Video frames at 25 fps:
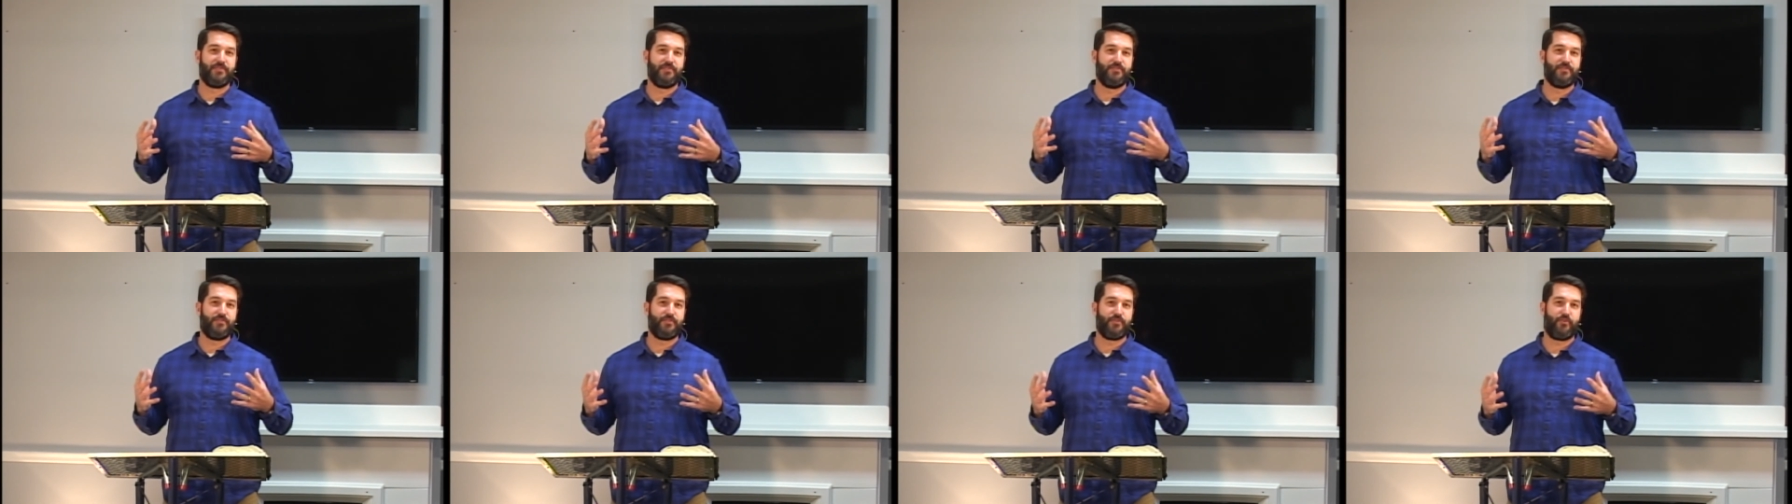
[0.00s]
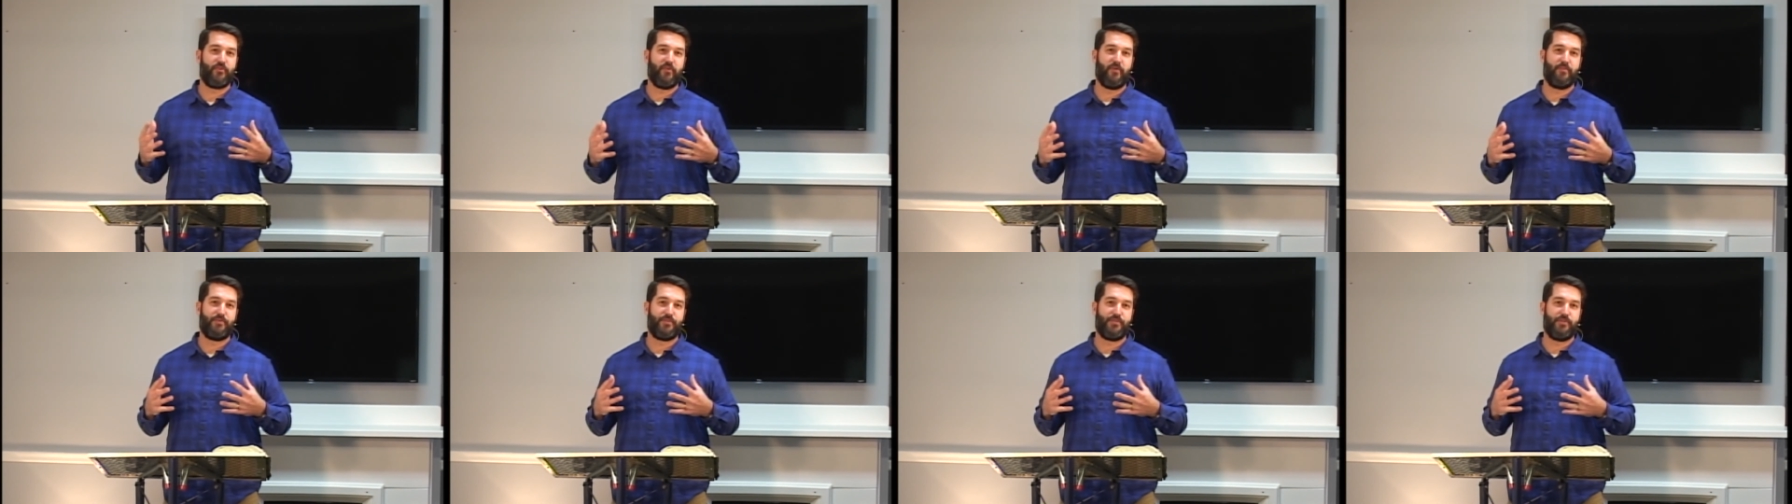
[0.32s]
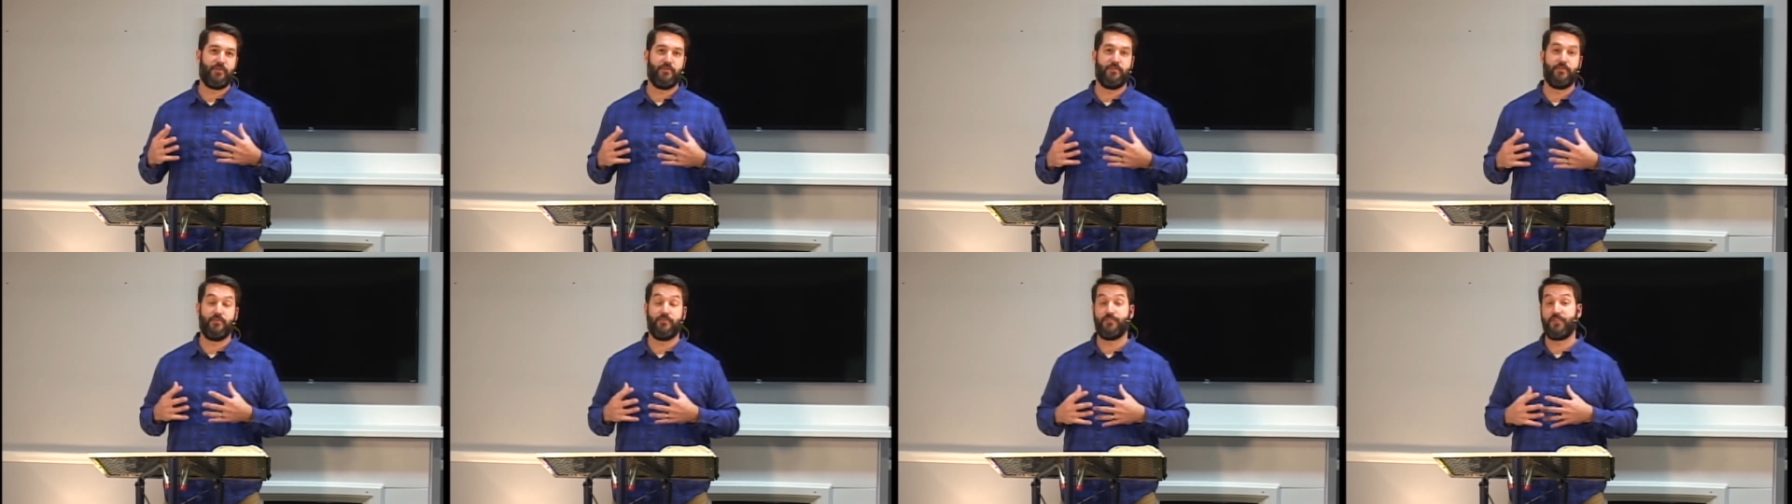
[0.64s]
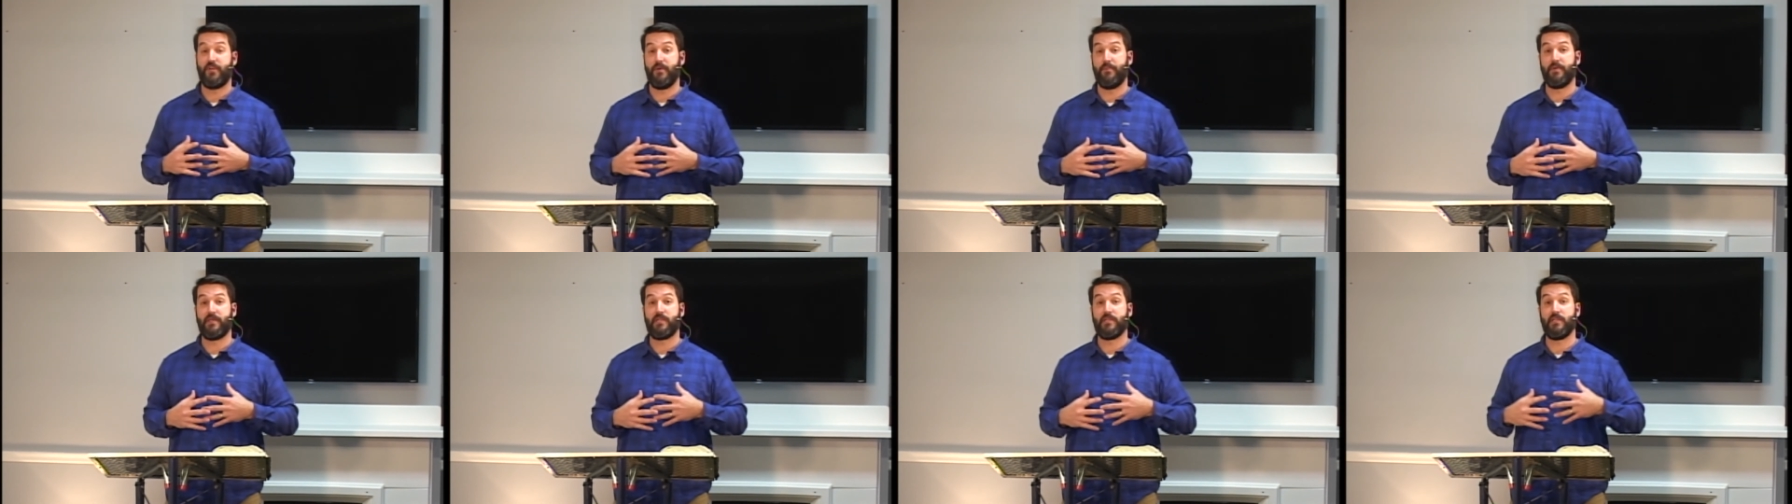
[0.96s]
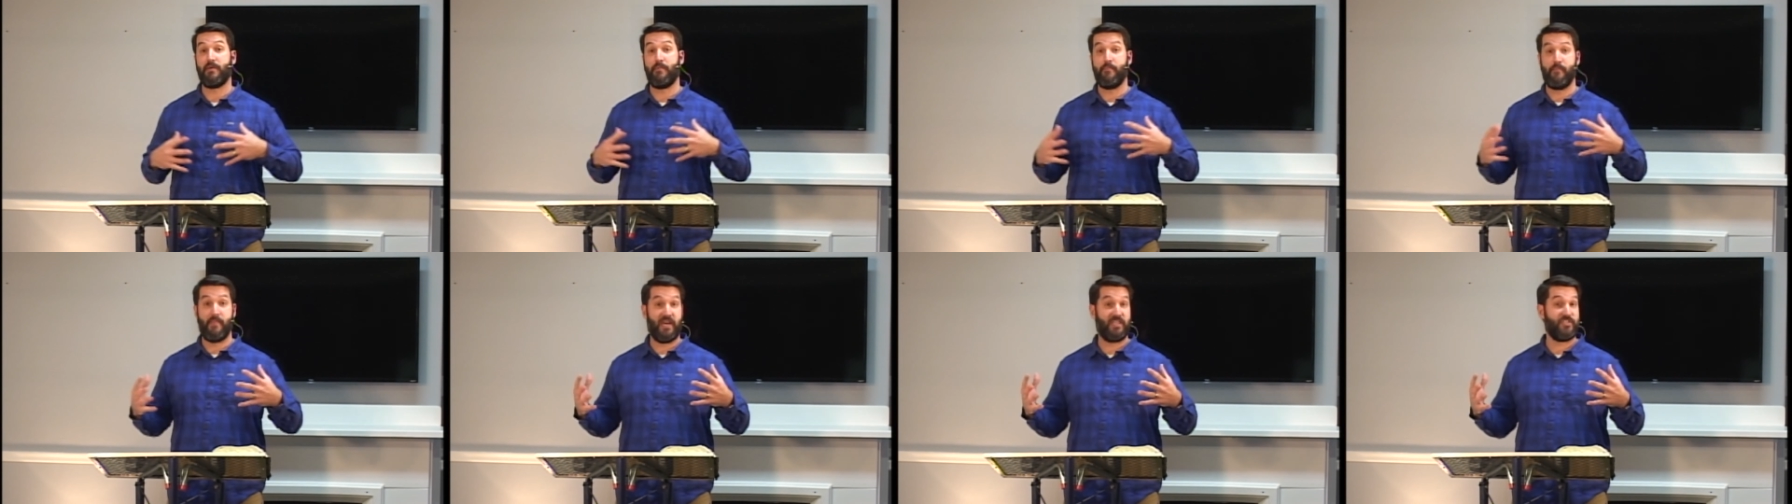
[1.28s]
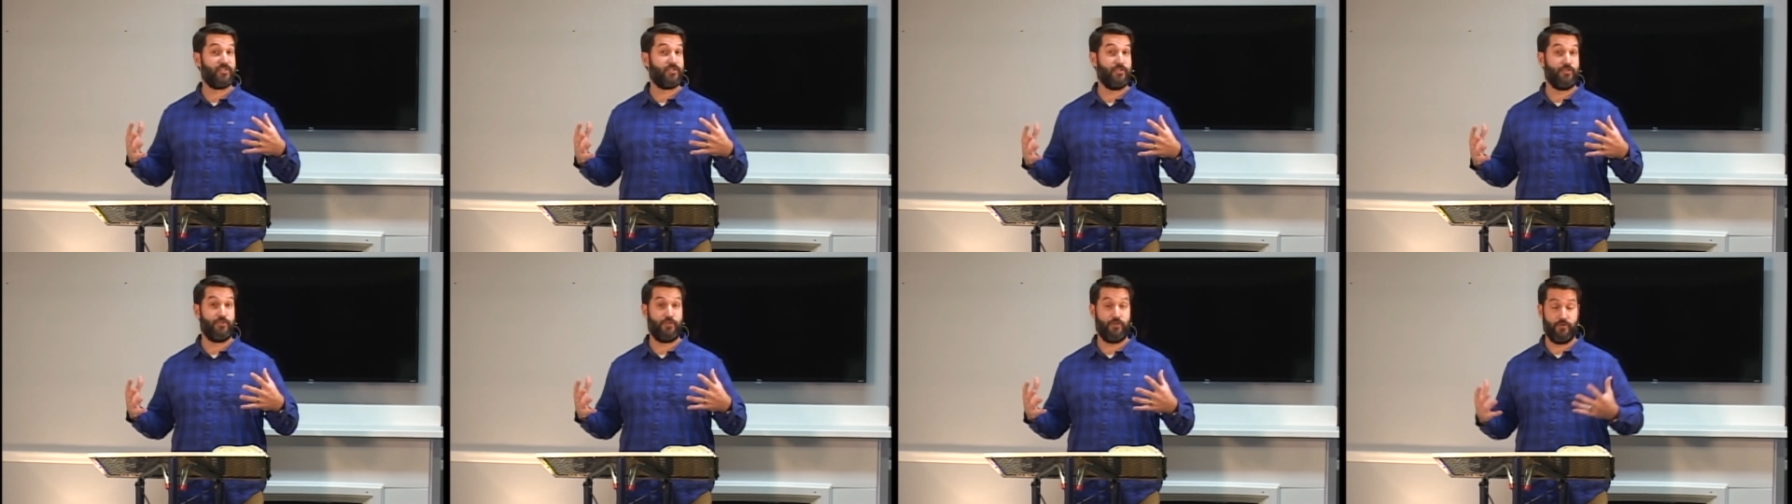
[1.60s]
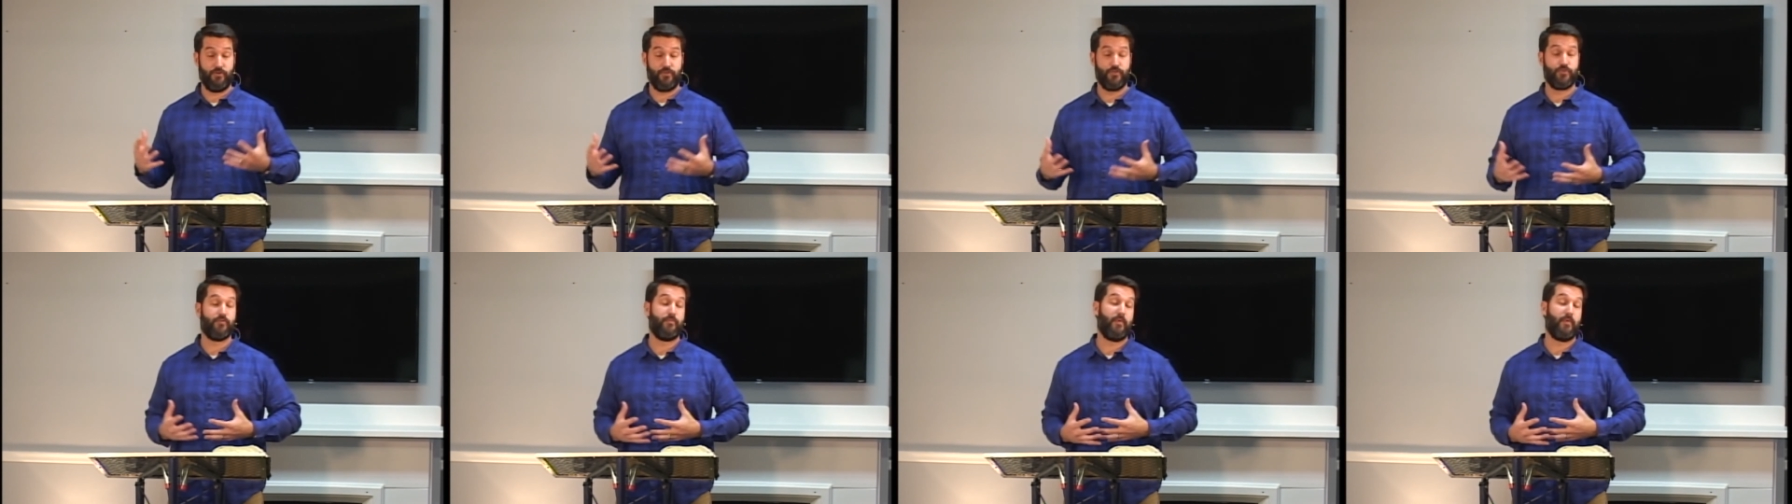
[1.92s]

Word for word: in scripture, they're typically messengers.